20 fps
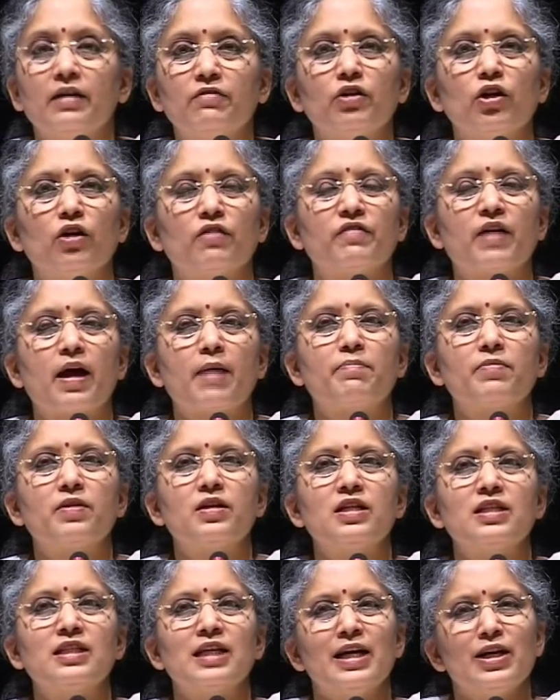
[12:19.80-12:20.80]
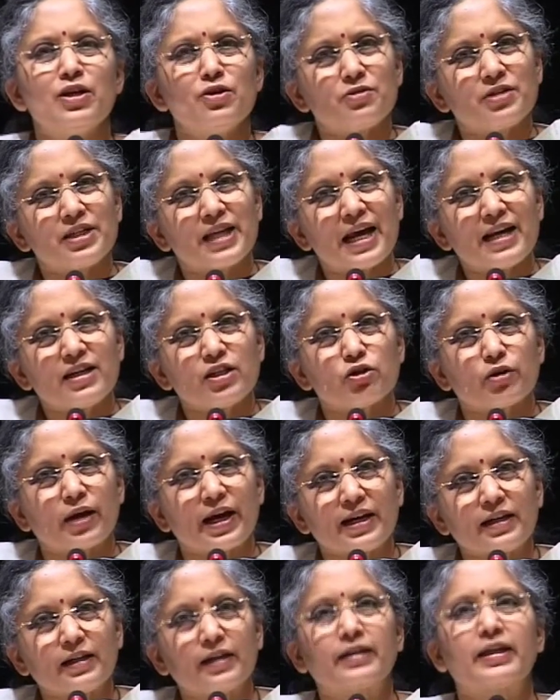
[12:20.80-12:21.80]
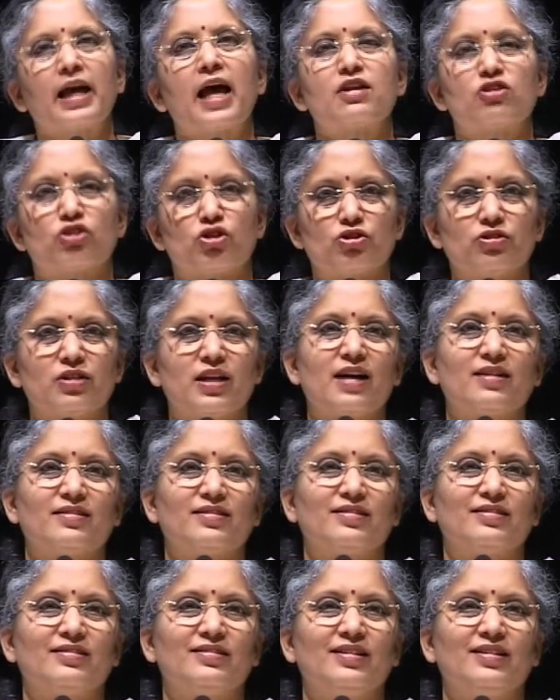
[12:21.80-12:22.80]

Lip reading: level of happiness, you tend to get attached to that.